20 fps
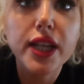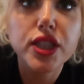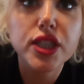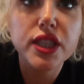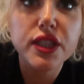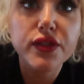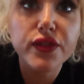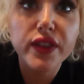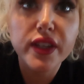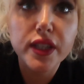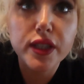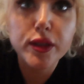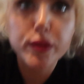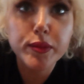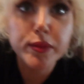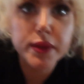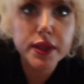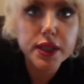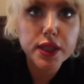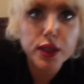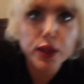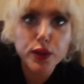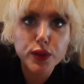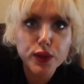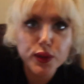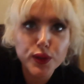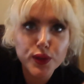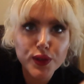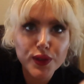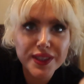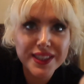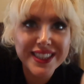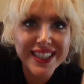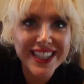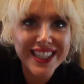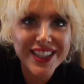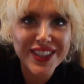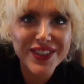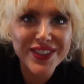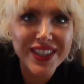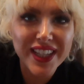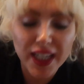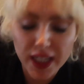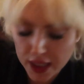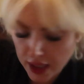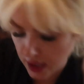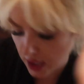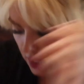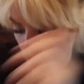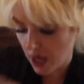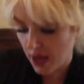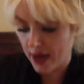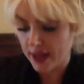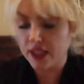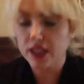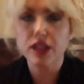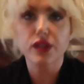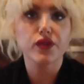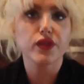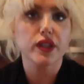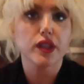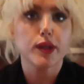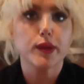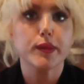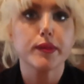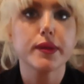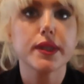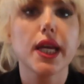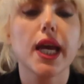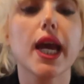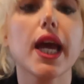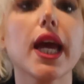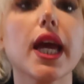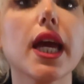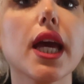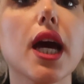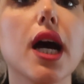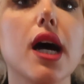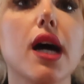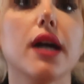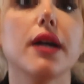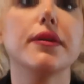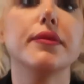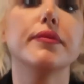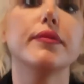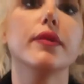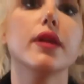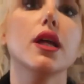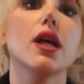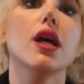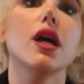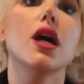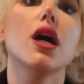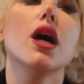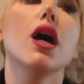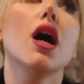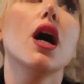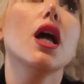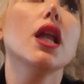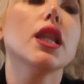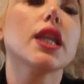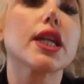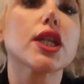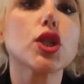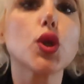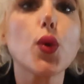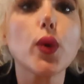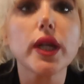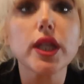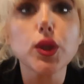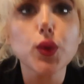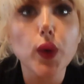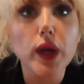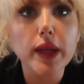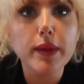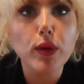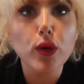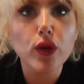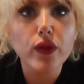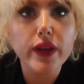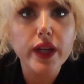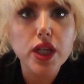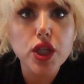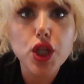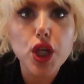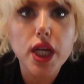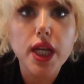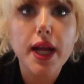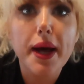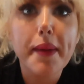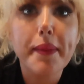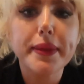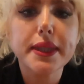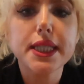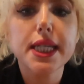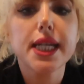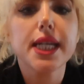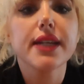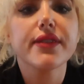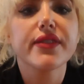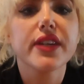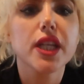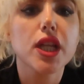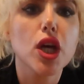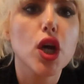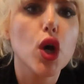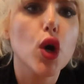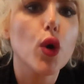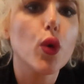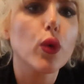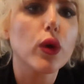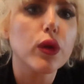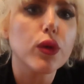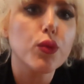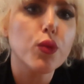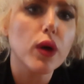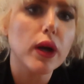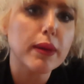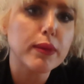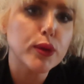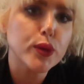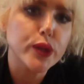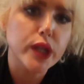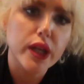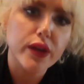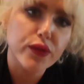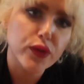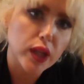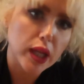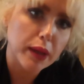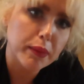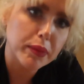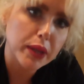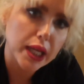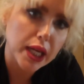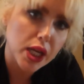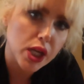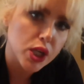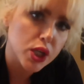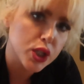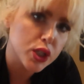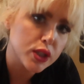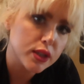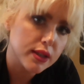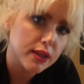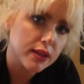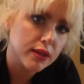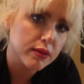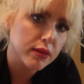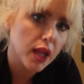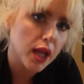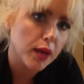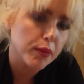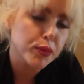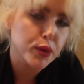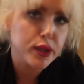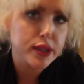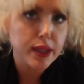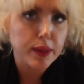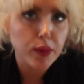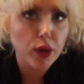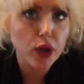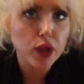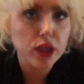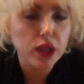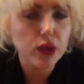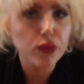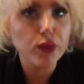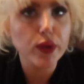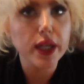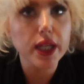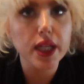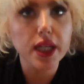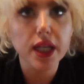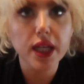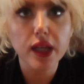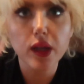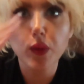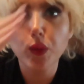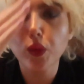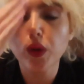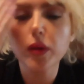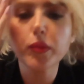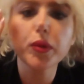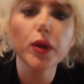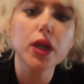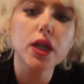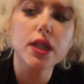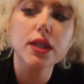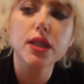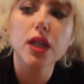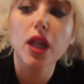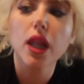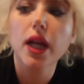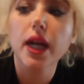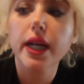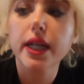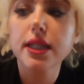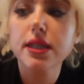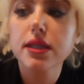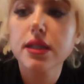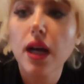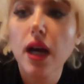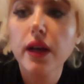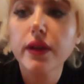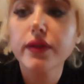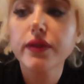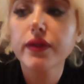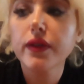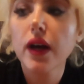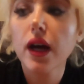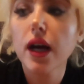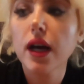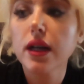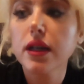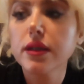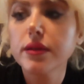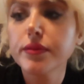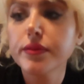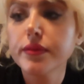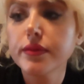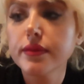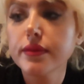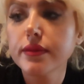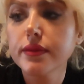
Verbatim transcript: I just filmed, oh, it's a cute look. I just filmed a um, like 2020 motivation update video with what I'm using for like planners and like books I'm currently reading and workbooks and all that kind of stuff. Um,